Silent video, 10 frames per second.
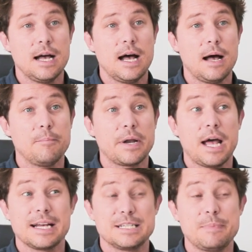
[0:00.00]
but
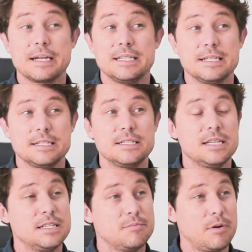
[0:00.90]
I expect it
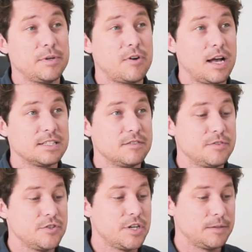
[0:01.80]
to probably rise in the
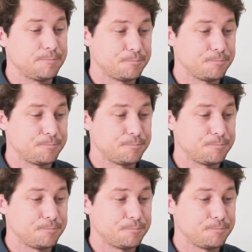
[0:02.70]
future.